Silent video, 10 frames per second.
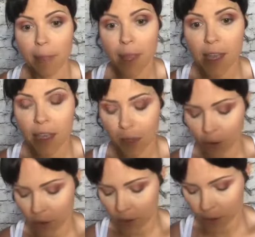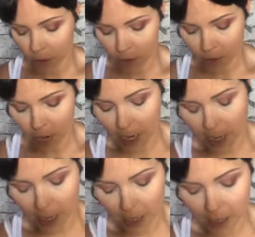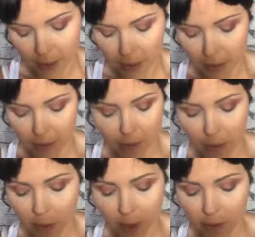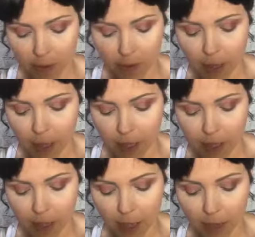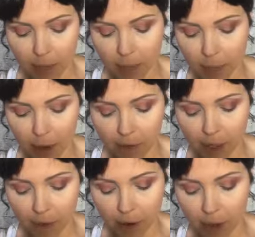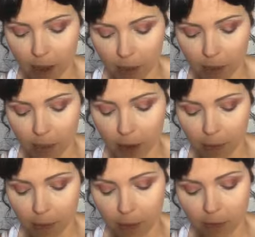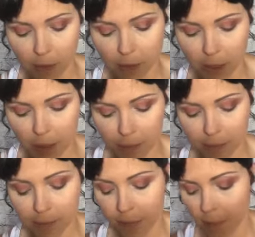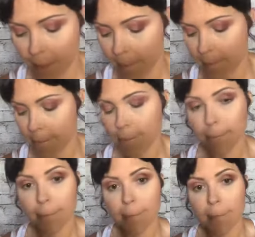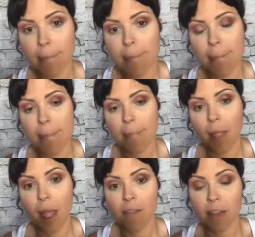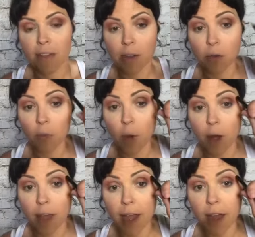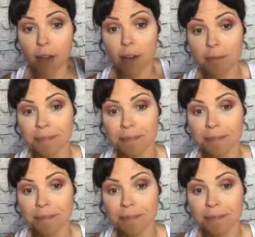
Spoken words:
Thank you, Crystal. I like it. Like I said, that was my favorite color probably of all time. I have a living room wall that color.